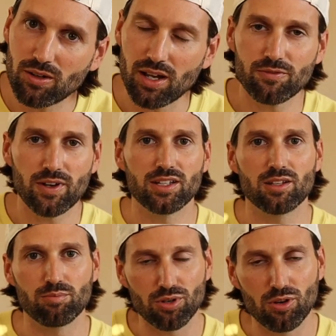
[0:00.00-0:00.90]
I find the
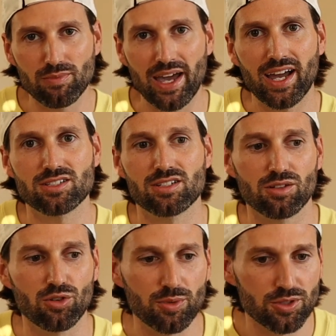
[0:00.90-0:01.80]
Pro Max is a
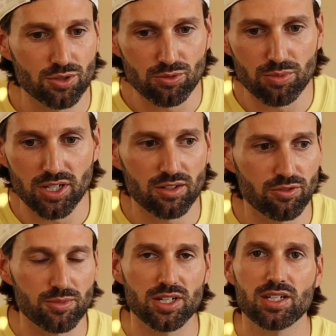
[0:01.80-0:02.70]
little bit too big
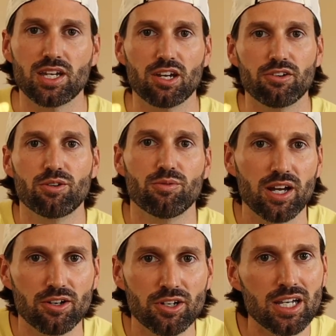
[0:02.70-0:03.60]
for me to carry it
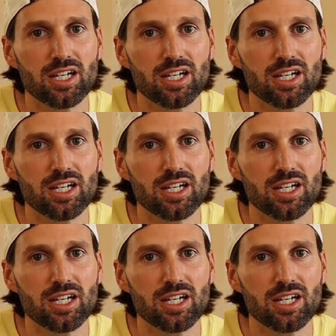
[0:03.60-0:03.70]
around.